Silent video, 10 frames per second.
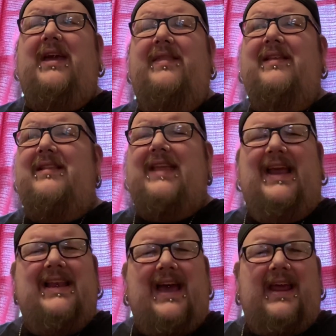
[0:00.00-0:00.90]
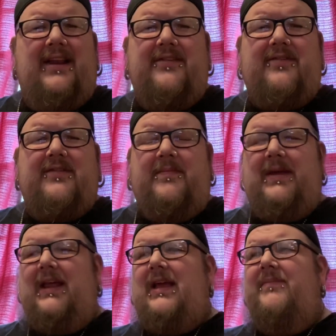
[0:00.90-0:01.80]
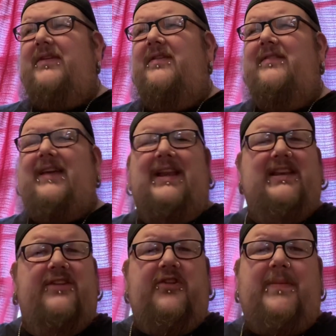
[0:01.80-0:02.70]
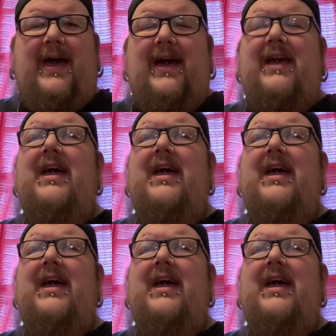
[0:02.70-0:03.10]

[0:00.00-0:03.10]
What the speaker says: I think the late 90s or something. It comes in this like digipack.